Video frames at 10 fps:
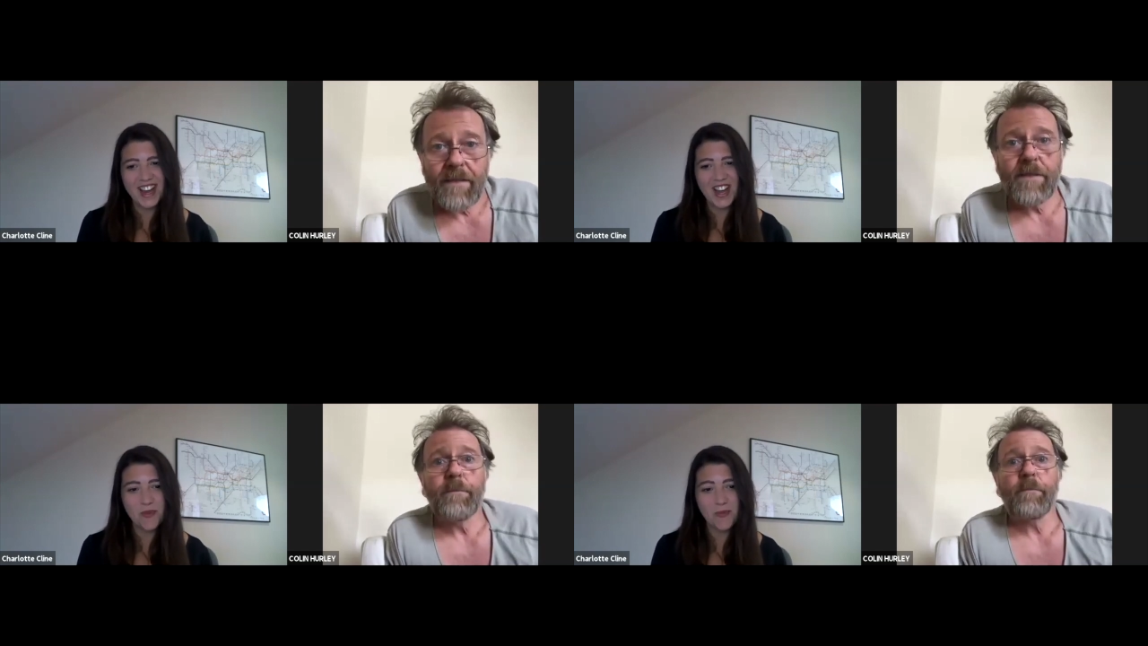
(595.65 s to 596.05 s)

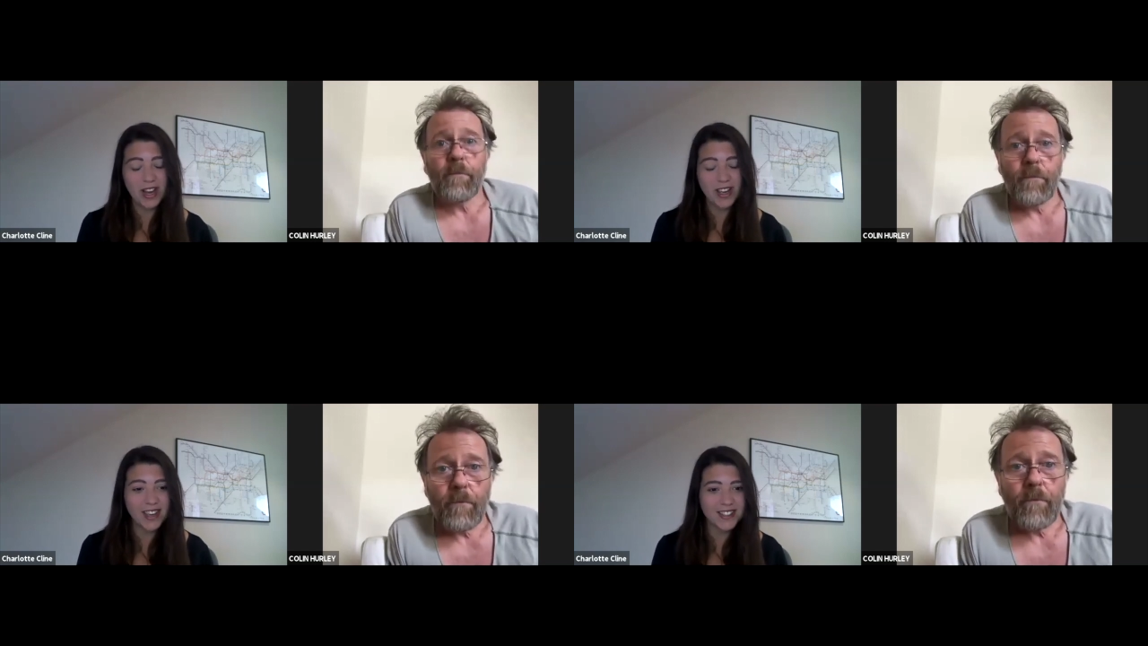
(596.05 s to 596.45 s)
Speaker 1: Um,
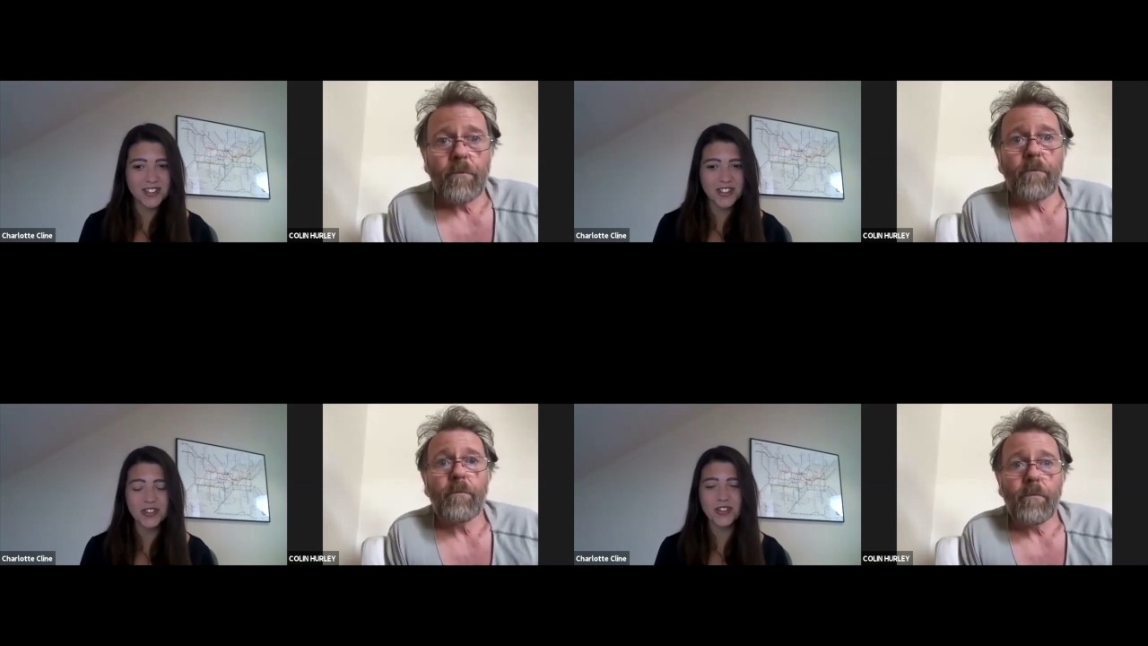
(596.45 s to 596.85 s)
I guess
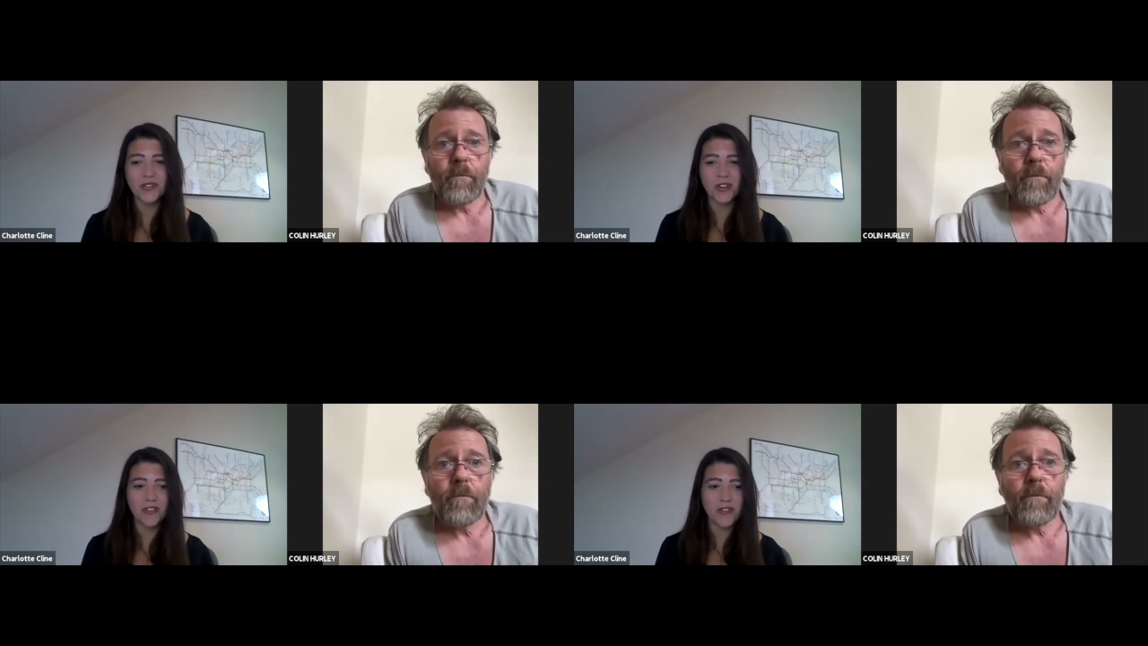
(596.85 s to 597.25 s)
just to
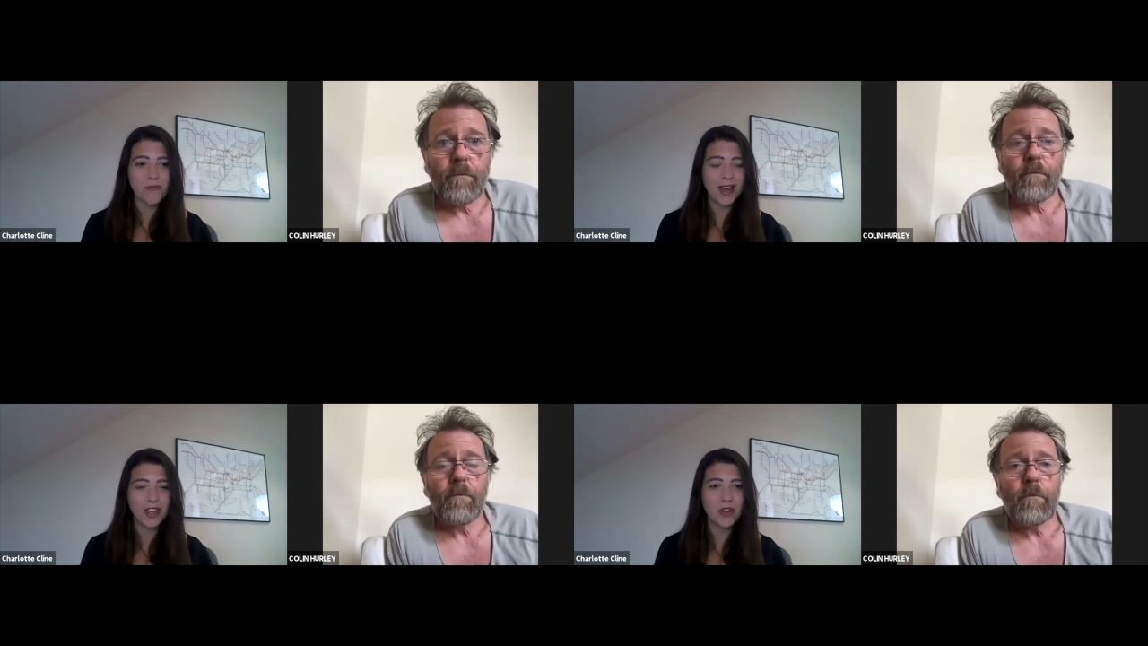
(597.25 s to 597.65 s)
follow from
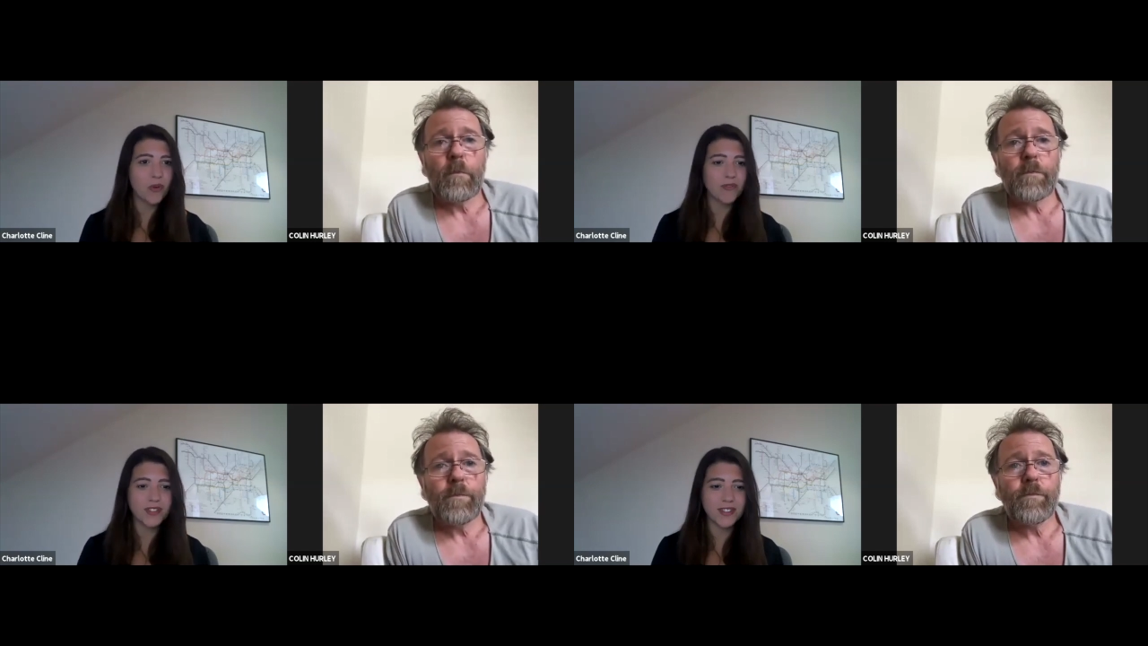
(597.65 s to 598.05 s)
that, you
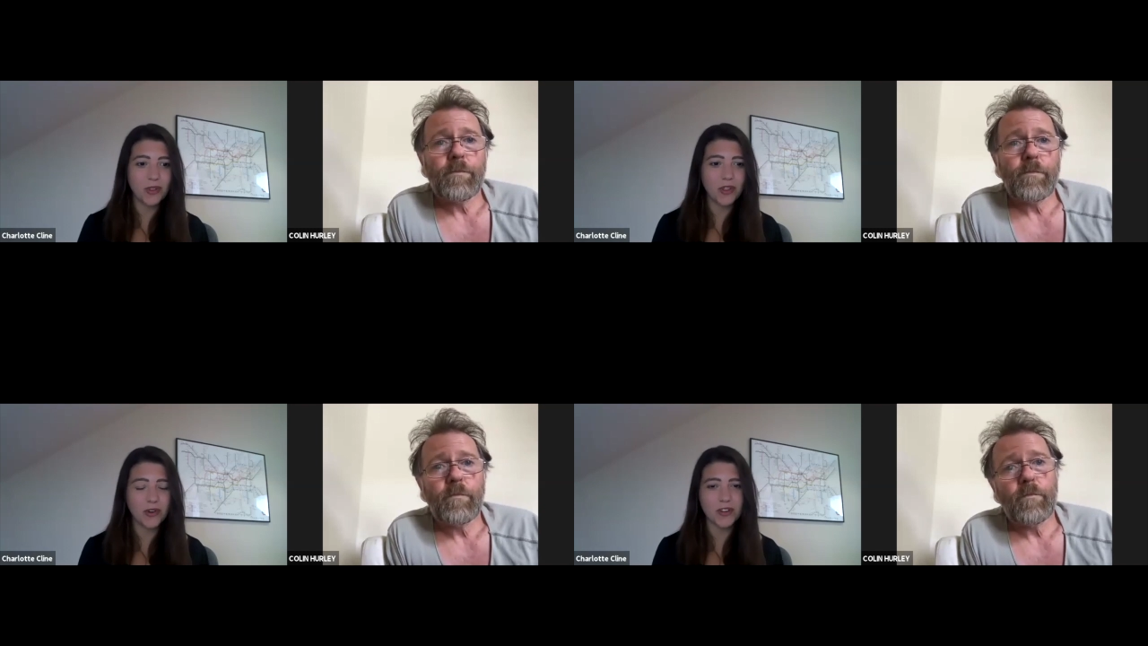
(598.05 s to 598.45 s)
obviously,
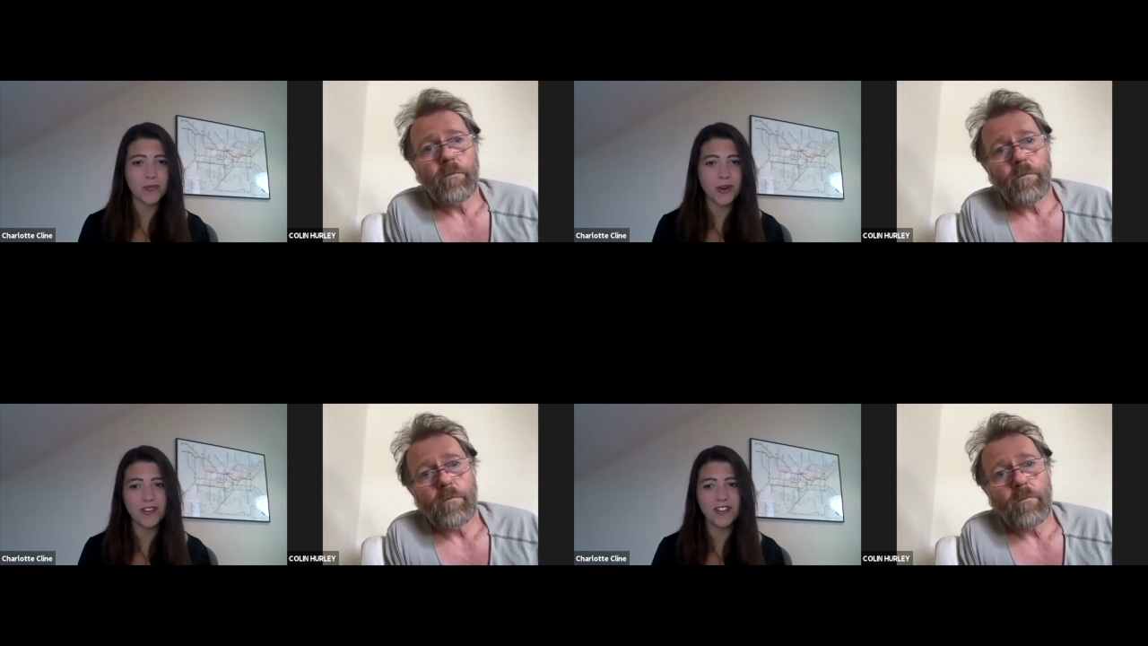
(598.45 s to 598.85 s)
with your
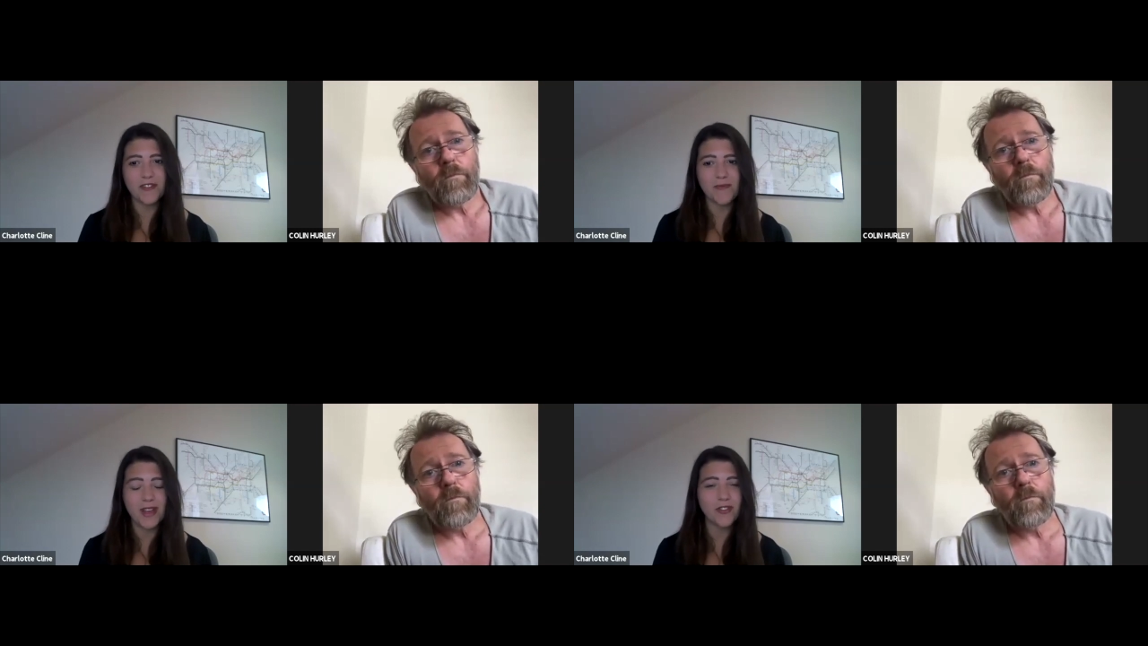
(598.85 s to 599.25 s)
experience,
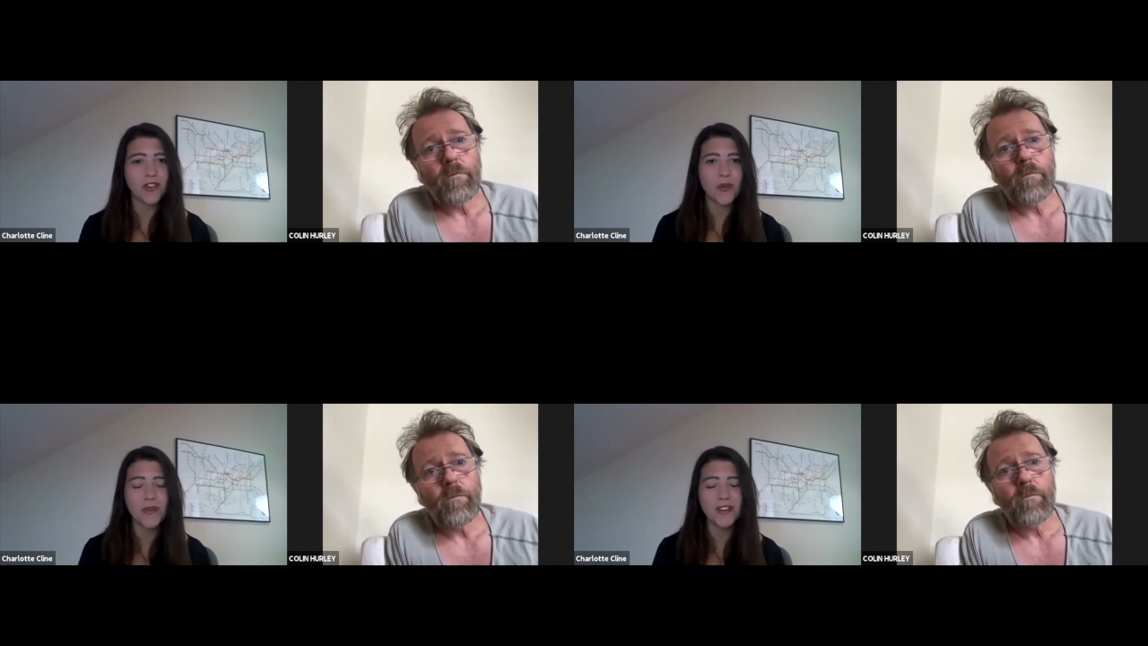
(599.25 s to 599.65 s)
have met
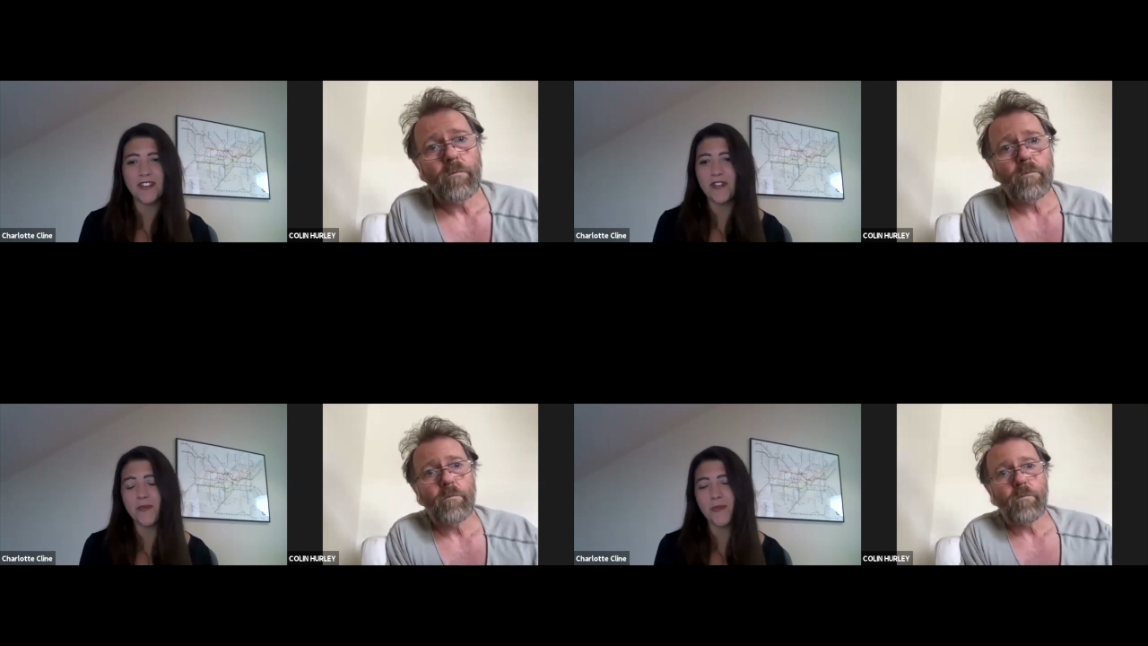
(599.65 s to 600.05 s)
so many
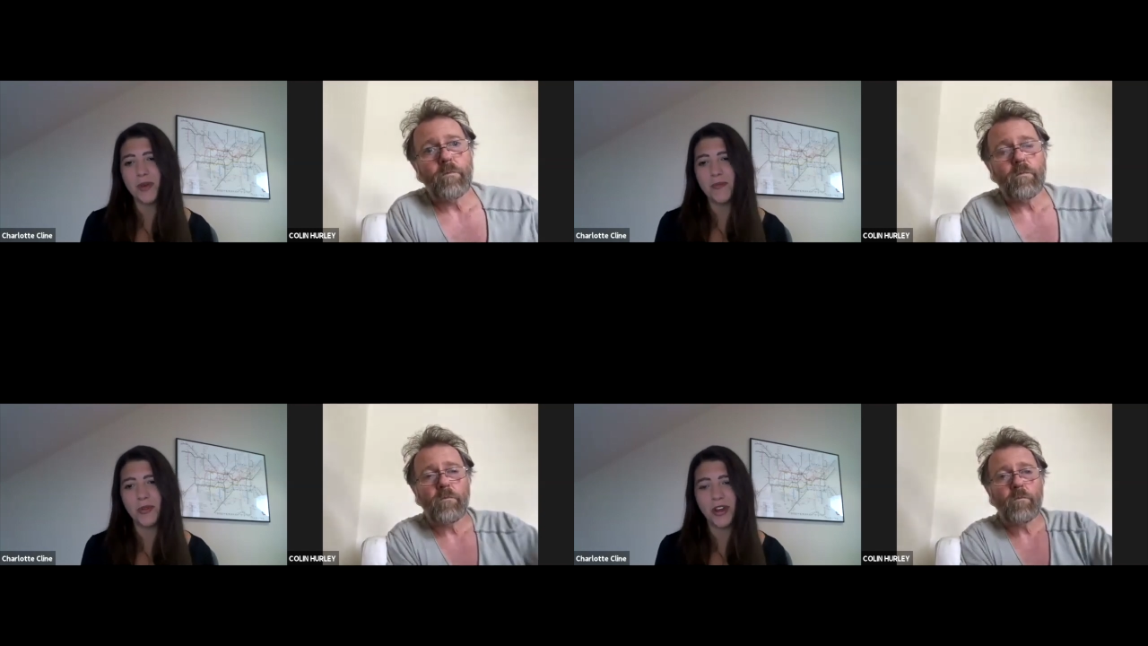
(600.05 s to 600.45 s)
different people.